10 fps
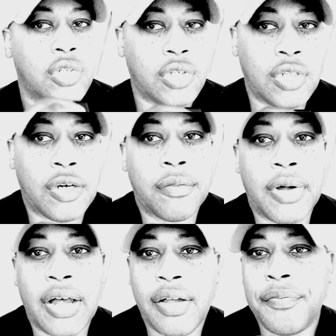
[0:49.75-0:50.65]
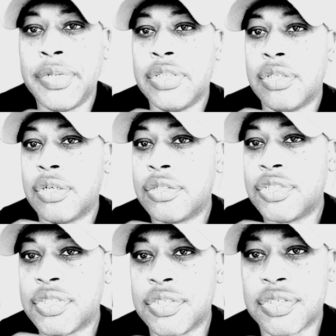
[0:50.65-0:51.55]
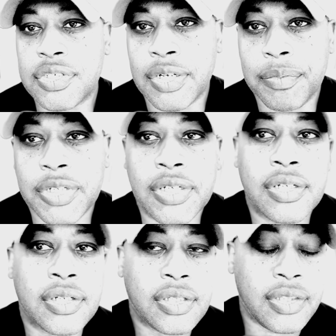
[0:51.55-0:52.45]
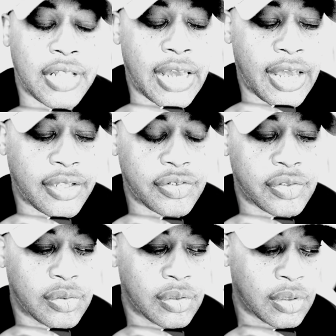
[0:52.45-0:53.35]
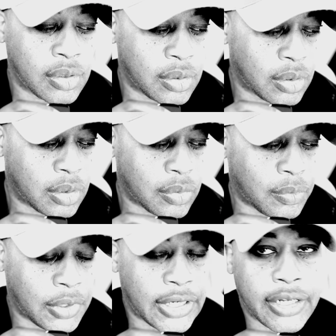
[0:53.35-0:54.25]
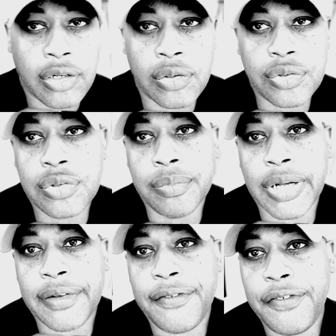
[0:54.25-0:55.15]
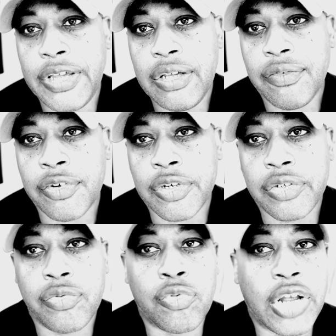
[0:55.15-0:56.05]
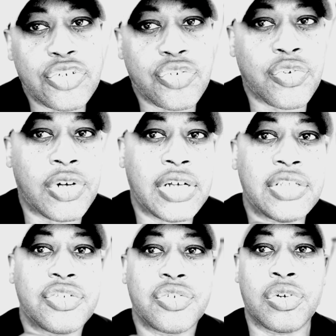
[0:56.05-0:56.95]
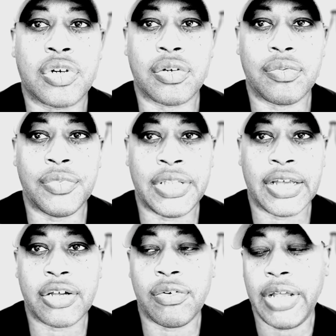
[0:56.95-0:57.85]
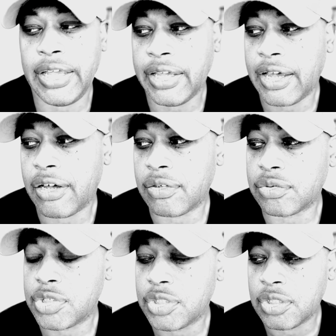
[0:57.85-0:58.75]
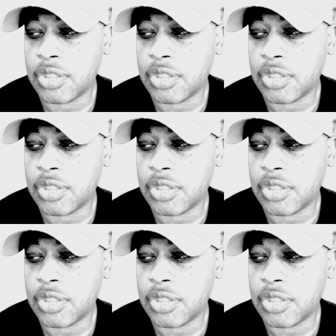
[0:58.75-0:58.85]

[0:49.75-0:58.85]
You know, I've been noticing something that when I go to my favorite restaurants or when I go hang out,